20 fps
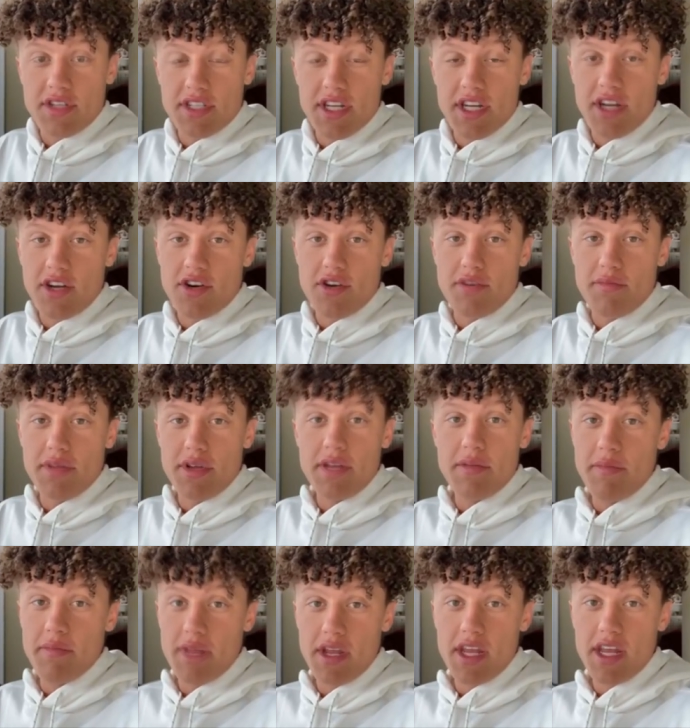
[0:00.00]
seeing her
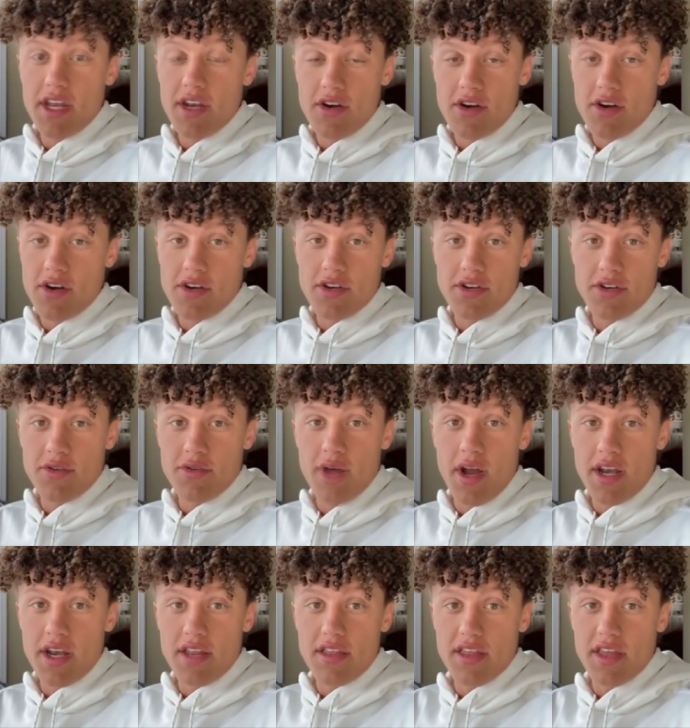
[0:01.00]
be mean or do
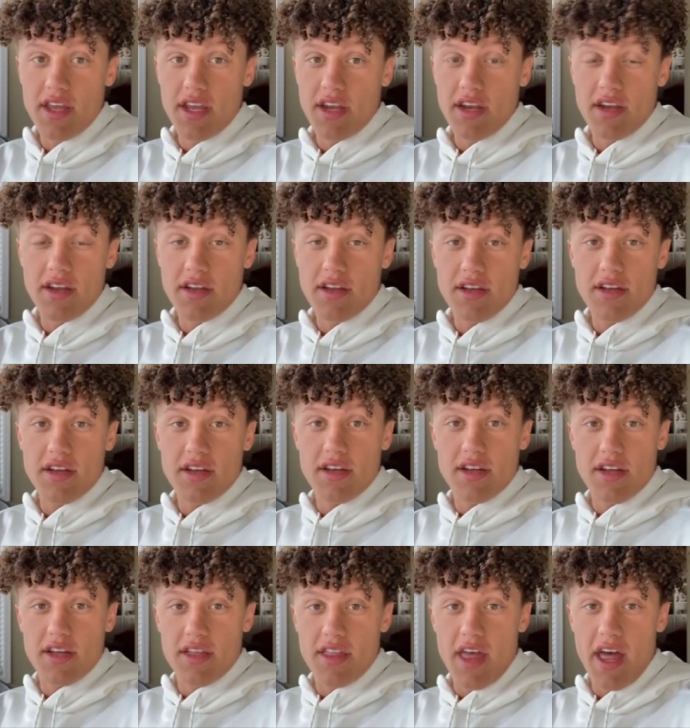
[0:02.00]
anything
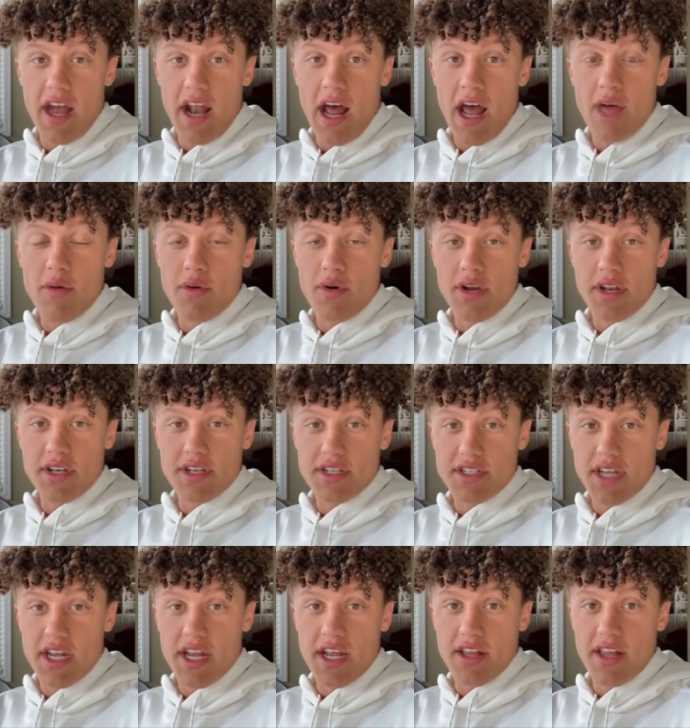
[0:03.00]
that I wouldn't
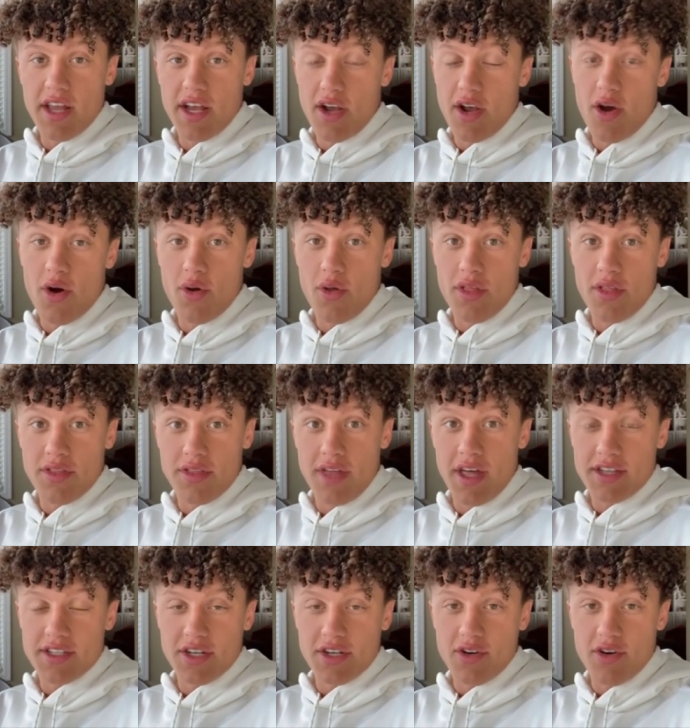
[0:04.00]
say like, oh,
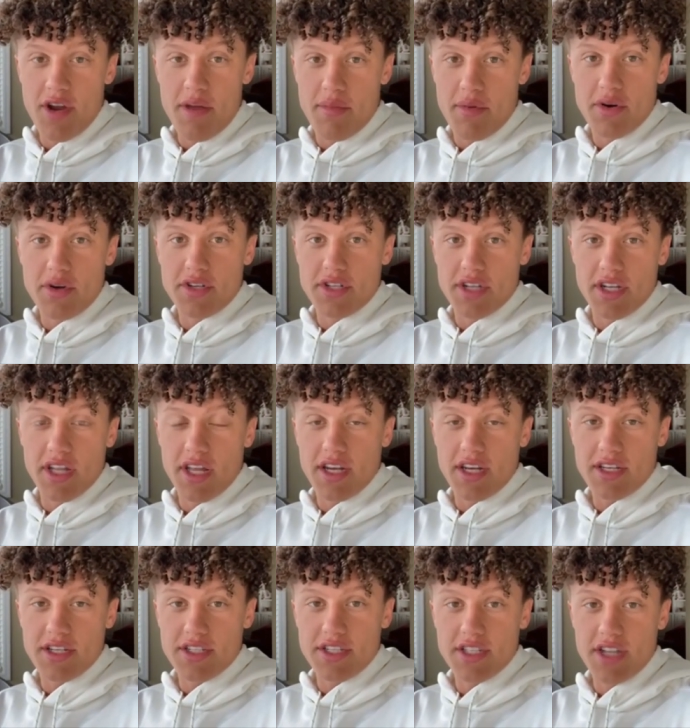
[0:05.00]
that's a great person.
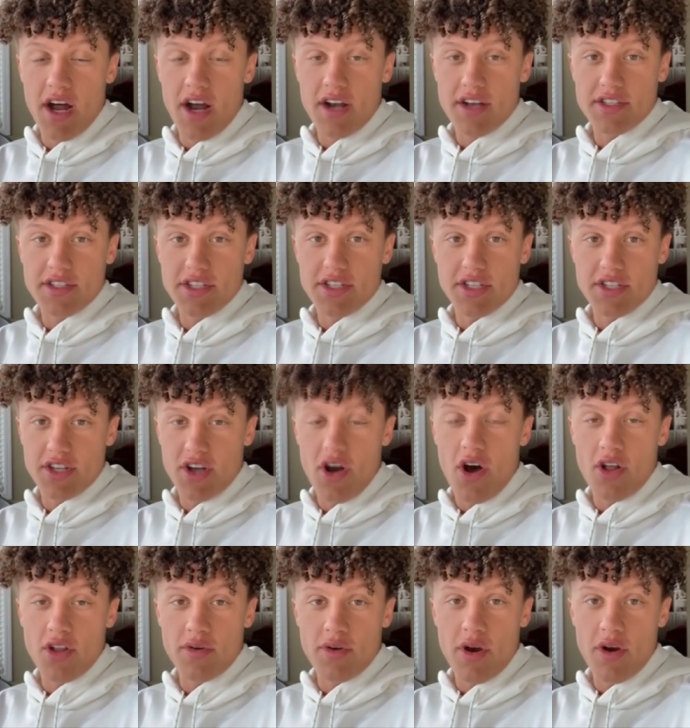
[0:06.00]
Like she's honestly just an
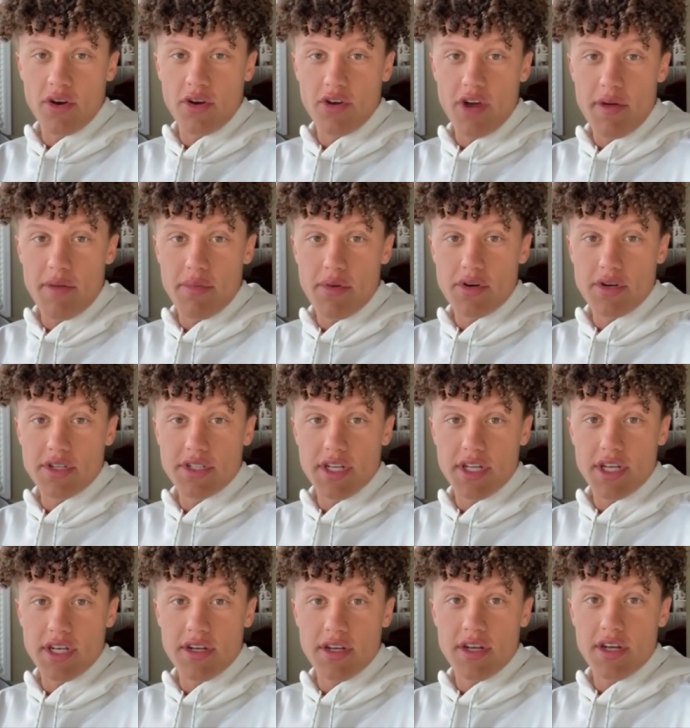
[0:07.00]
all around great
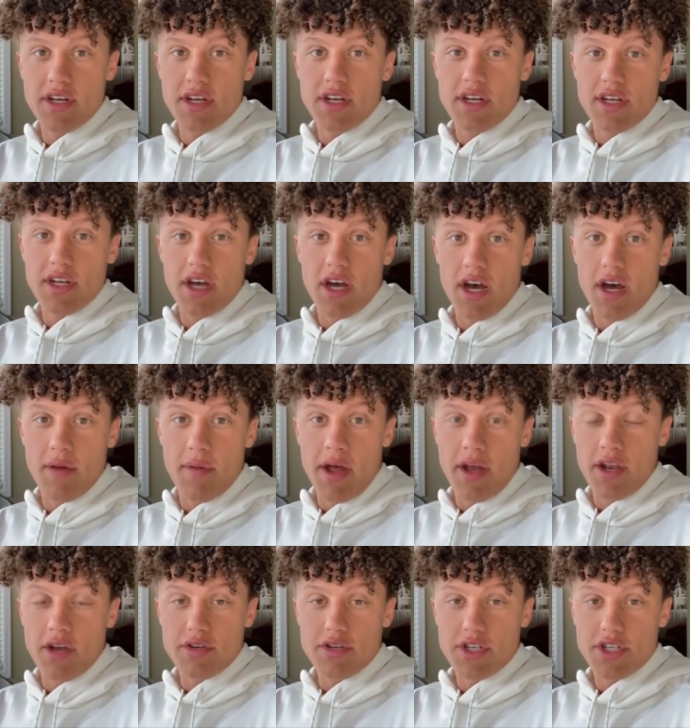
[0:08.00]
person. Um,
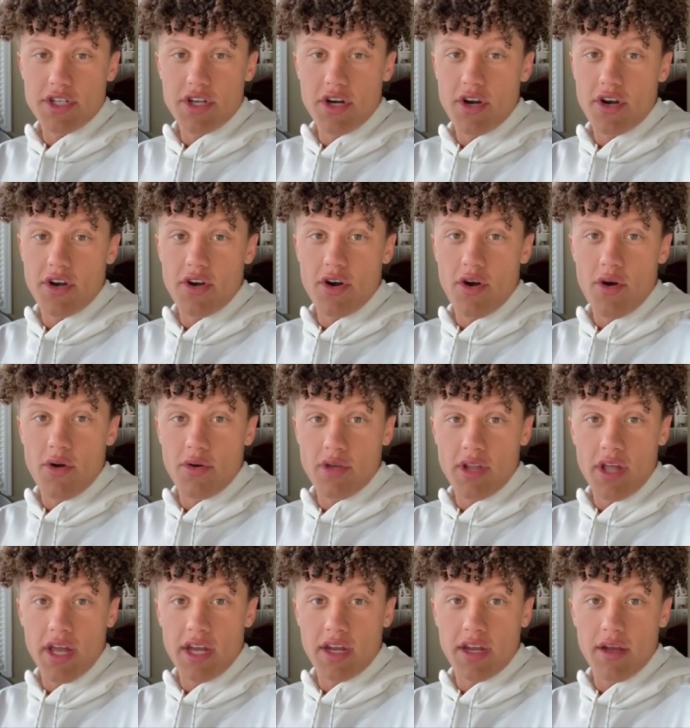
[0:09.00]
I know she started her own
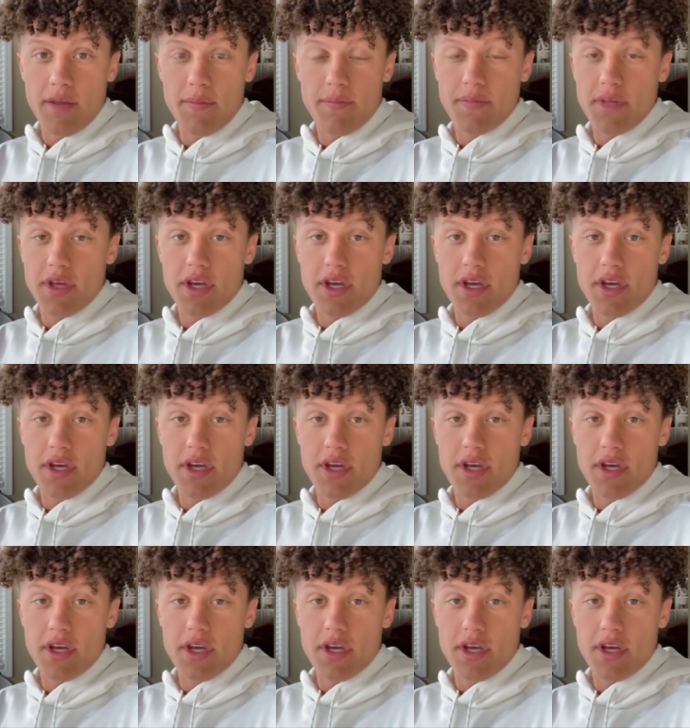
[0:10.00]
like